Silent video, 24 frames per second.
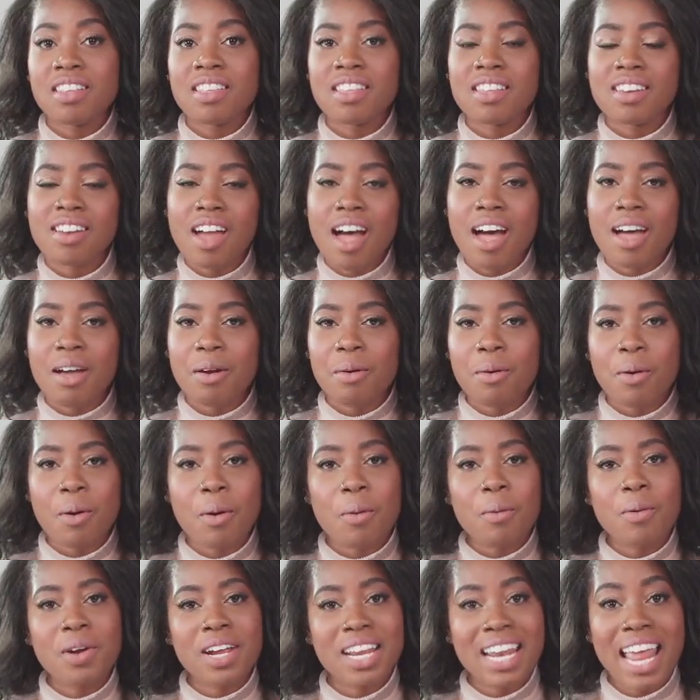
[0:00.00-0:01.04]
to the knot,
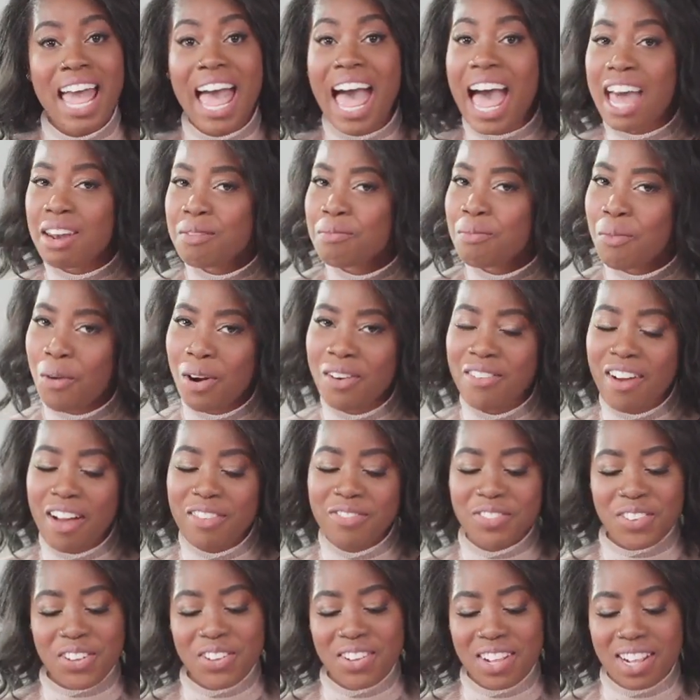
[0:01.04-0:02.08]
we're gonna add more
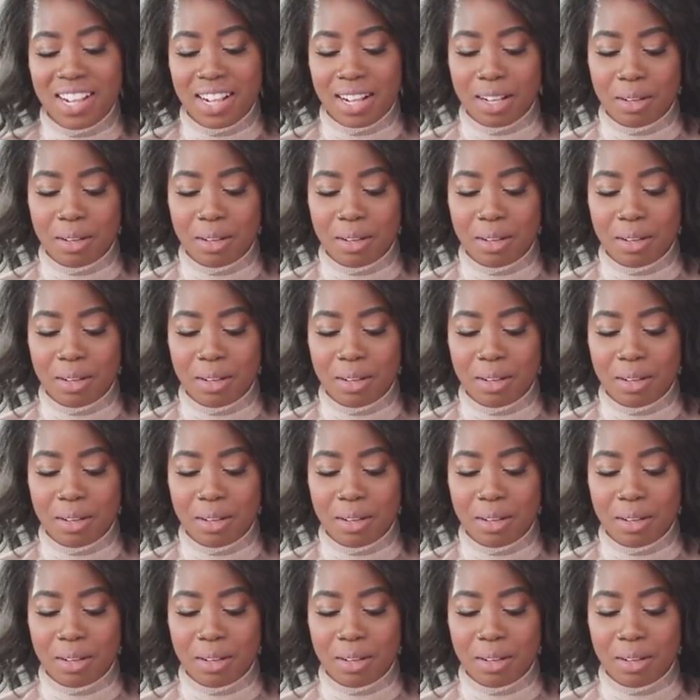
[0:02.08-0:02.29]
ruffles.